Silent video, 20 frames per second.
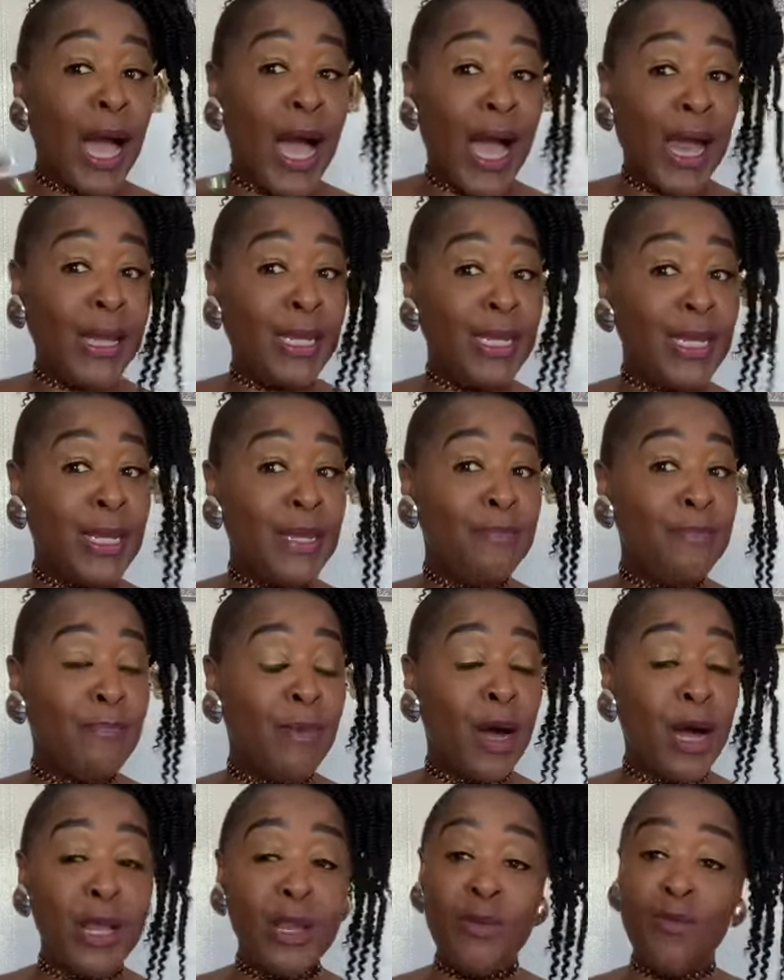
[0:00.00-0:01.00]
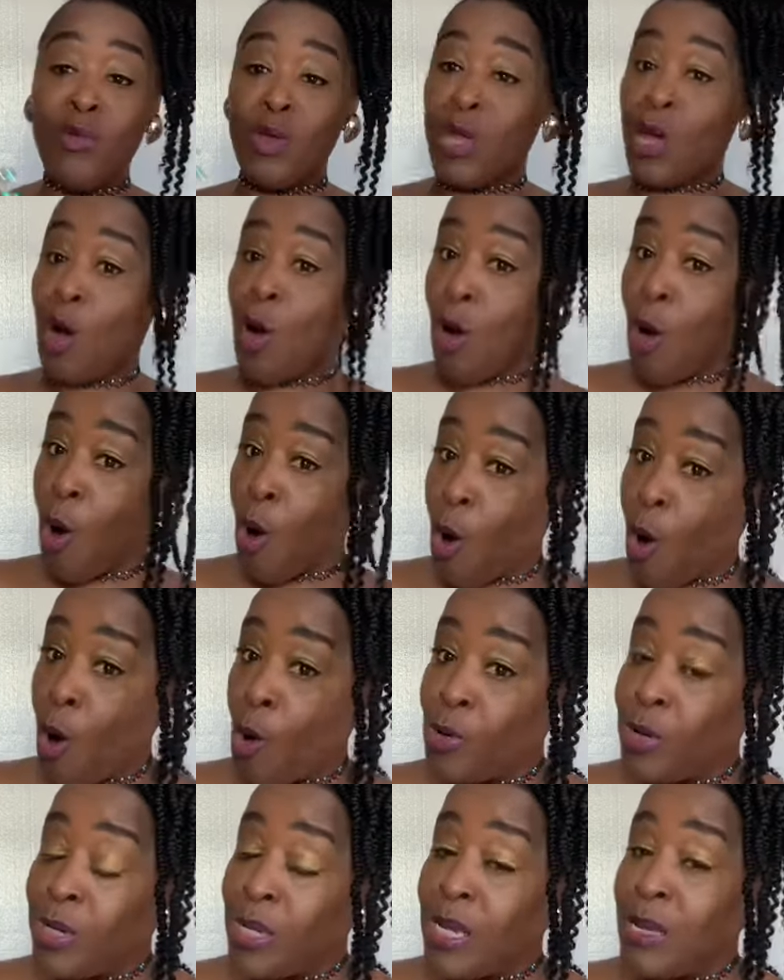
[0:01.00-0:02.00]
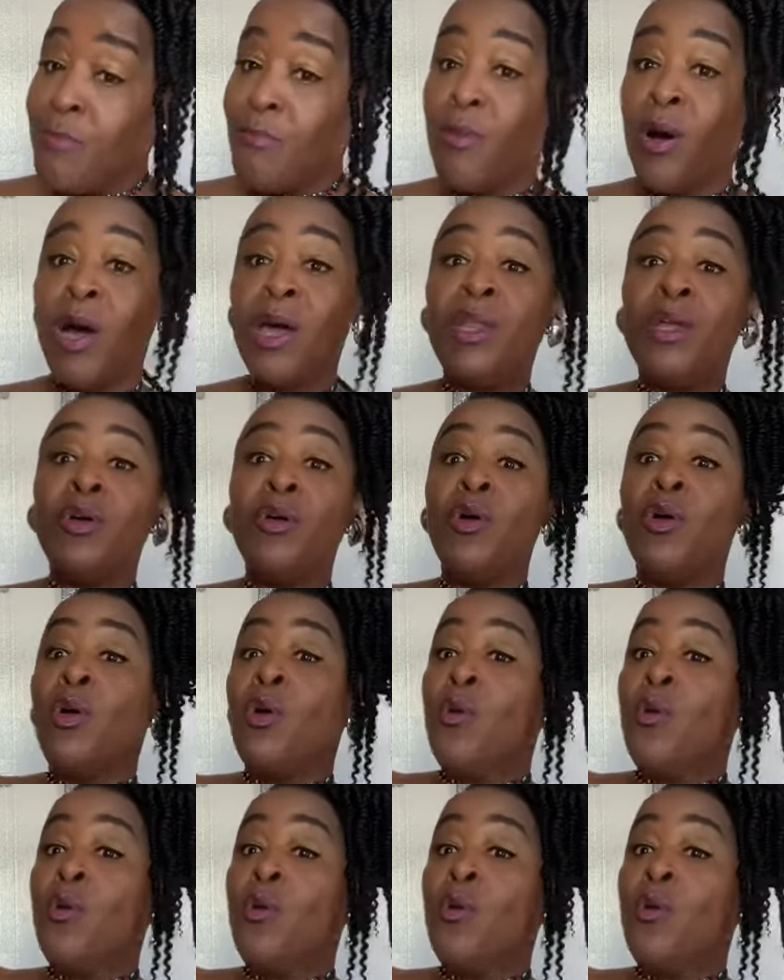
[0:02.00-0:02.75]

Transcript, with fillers: I need money, we all need money.